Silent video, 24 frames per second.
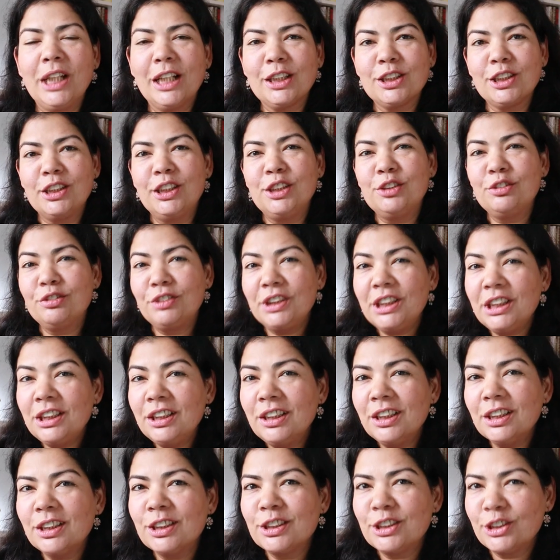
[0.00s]
would actually
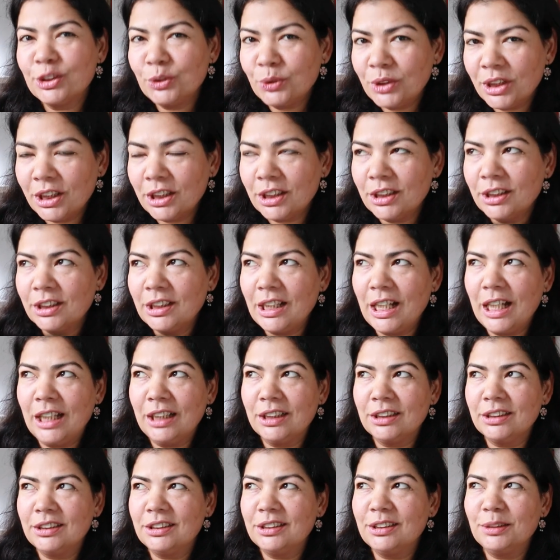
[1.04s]
read a sutta
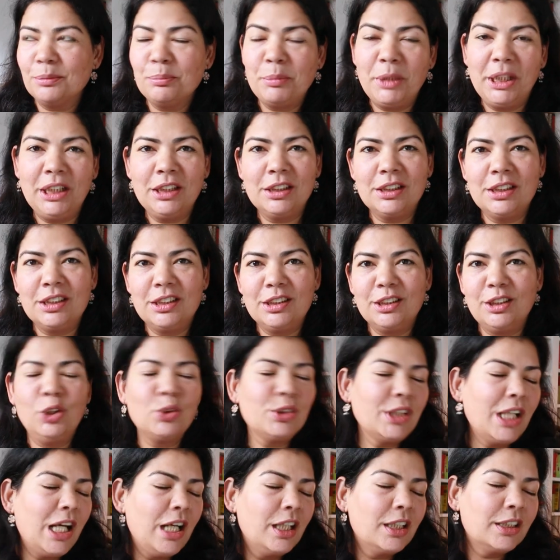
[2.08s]
and make us
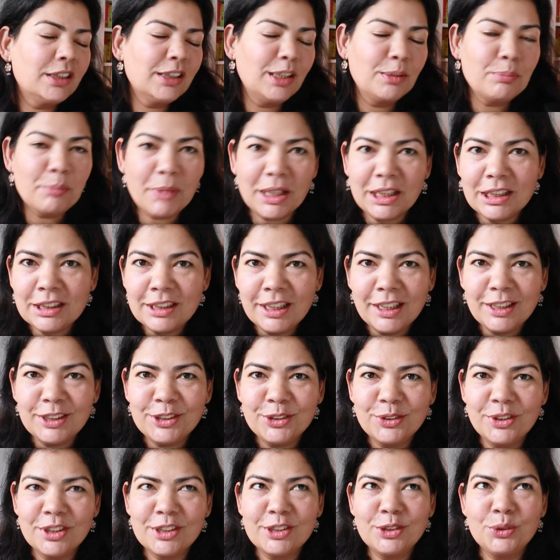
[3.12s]
close our eyes and meditate
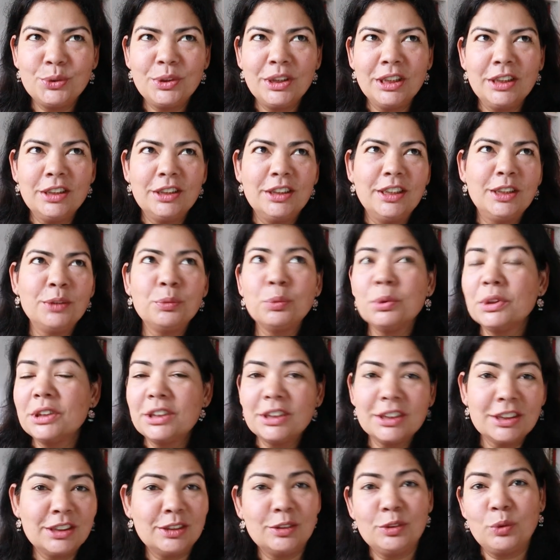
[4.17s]
to the sutta. It
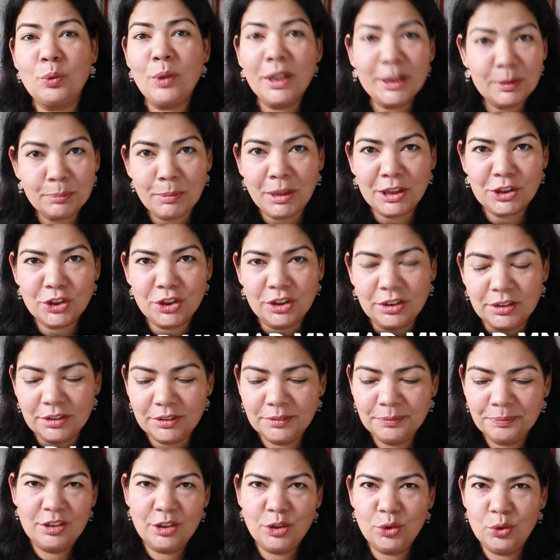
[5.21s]
was just quite
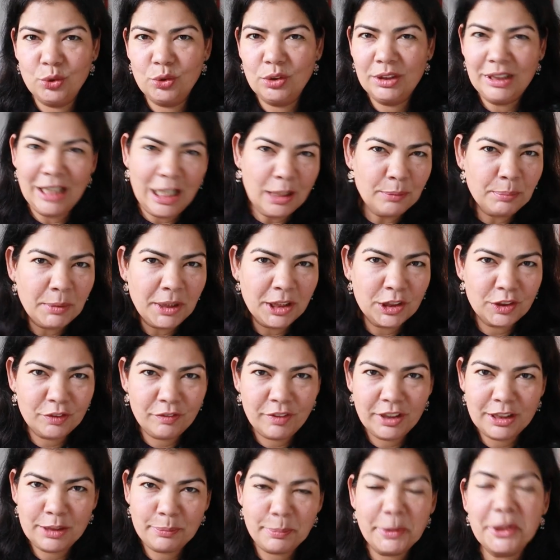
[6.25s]
magical. So that part of
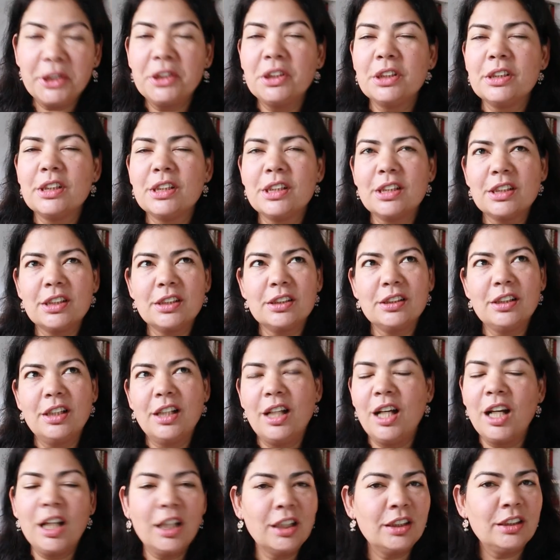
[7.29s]
the experience
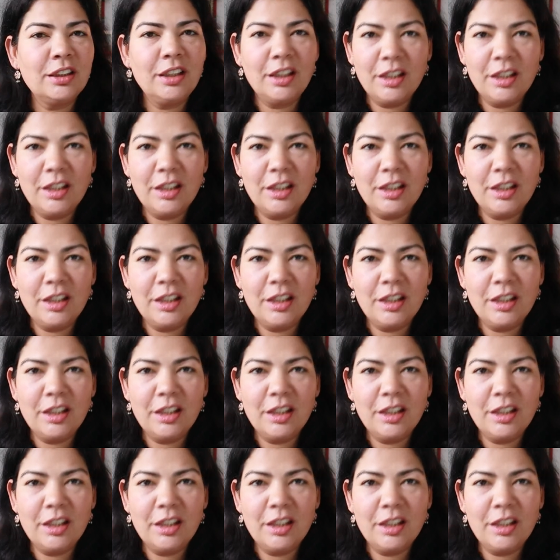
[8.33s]
I